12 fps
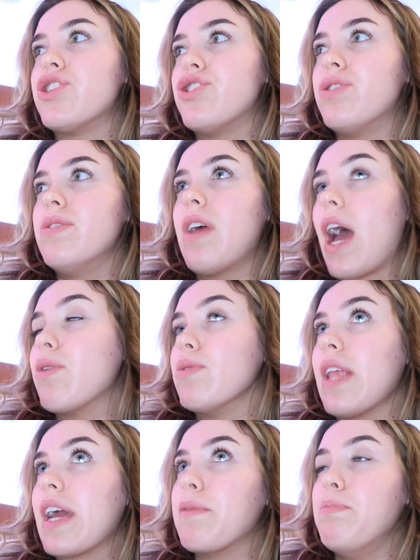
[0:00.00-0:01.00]
I just I
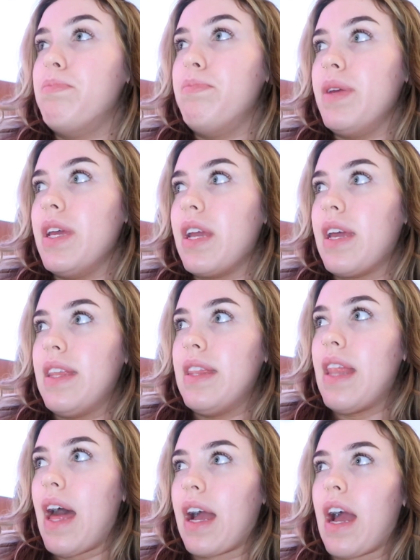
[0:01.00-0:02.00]
don't like being
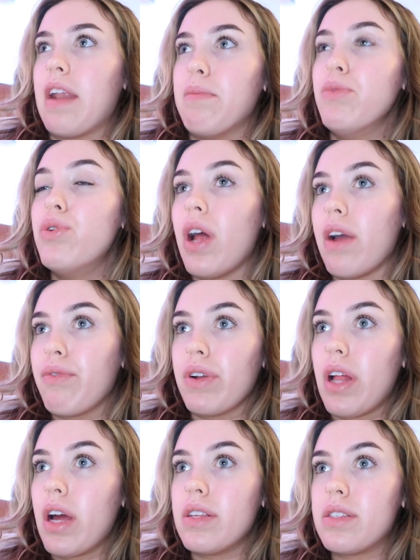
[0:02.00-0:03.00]
in that kind of mood. I've
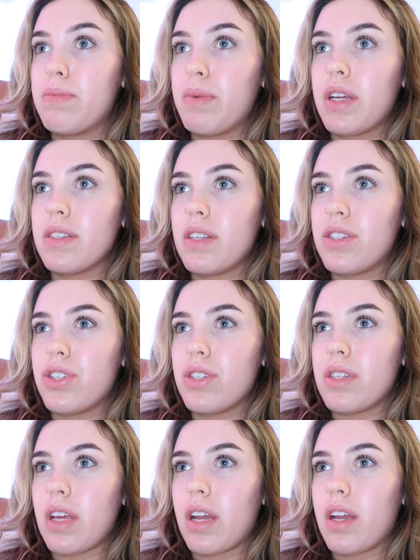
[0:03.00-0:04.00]
realized because it's
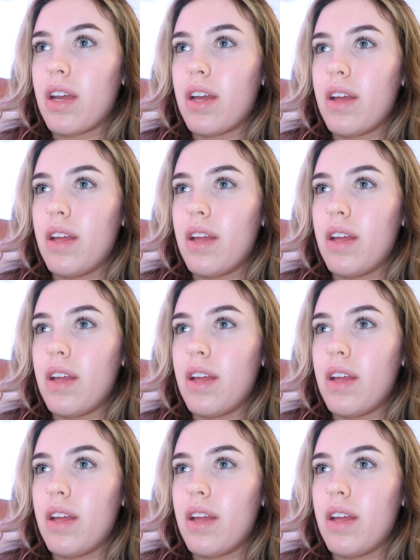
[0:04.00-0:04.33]
just like,